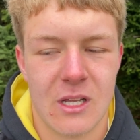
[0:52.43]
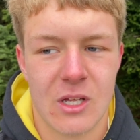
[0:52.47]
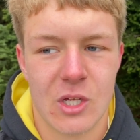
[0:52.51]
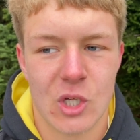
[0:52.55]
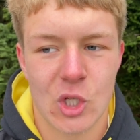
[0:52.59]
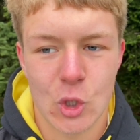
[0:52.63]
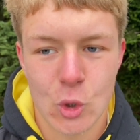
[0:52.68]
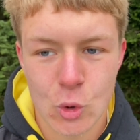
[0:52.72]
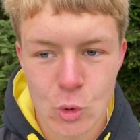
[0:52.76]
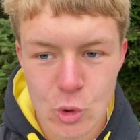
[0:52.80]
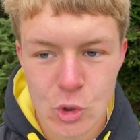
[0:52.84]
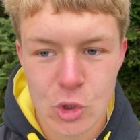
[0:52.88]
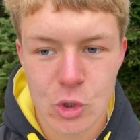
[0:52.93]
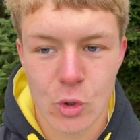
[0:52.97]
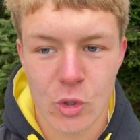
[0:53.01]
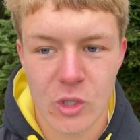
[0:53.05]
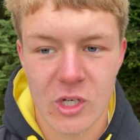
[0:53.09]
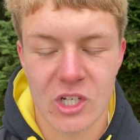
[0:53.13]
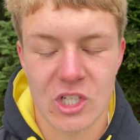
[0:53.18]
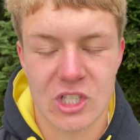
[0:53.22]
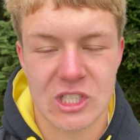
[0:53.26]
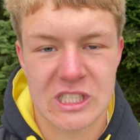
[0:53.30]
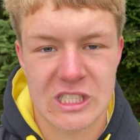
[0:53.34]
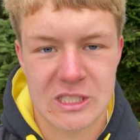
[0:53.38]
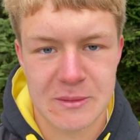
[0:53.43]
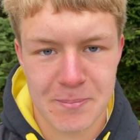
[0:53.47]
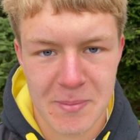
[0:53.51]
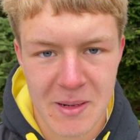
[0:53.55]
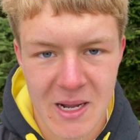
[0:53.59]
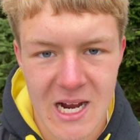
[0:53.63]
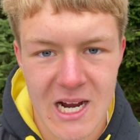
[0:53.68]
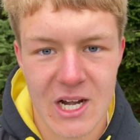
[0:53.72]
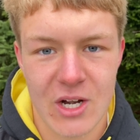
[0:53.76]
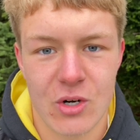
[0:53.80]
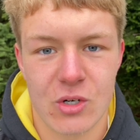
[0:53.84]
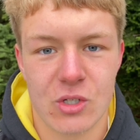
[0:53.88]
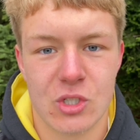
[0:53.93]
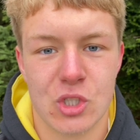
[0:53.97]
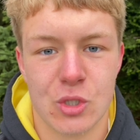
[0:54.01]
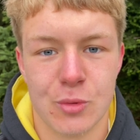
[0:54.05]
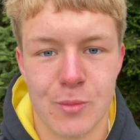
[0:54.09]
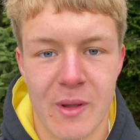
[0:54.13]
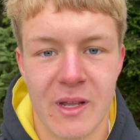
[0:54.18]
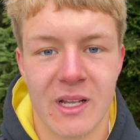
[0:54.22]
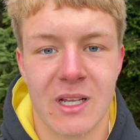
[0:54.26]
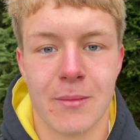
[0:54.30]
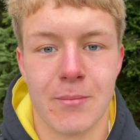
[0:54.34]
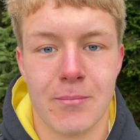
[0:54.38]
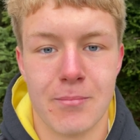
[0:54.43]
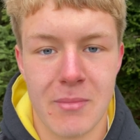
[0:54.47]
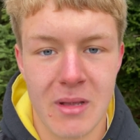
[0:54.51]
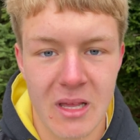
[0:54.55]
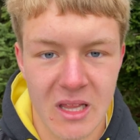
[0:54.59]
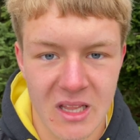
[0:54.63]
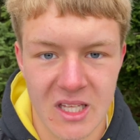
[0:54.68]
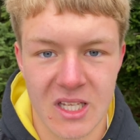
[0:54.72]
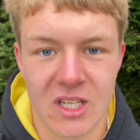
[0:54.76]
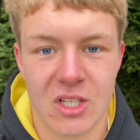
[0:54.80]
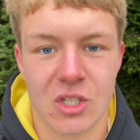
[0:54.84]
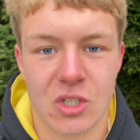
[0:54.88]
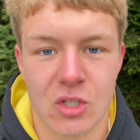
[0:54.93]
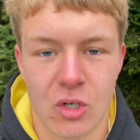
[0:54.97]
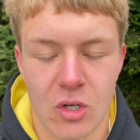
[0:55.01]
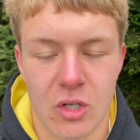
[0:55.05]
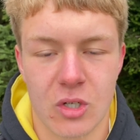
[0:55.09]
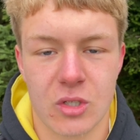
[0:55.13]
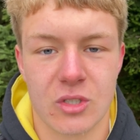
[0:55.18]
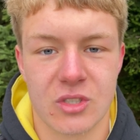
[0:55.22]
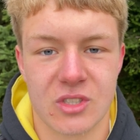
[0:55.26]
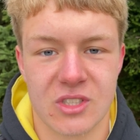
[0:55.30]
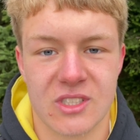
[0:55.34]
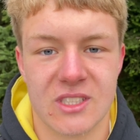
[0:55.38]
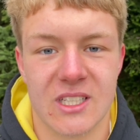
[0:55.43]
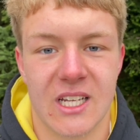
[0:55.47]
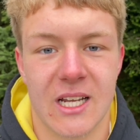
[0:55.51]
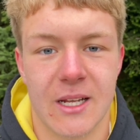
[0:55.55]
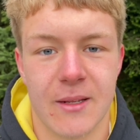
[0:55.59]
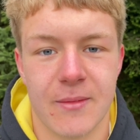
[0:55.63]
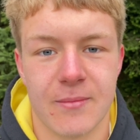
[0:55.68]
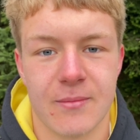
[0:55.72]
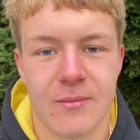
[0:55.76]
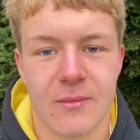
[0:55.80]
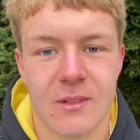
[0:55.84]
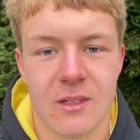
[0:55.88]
you should aspire to make a million dollars a day.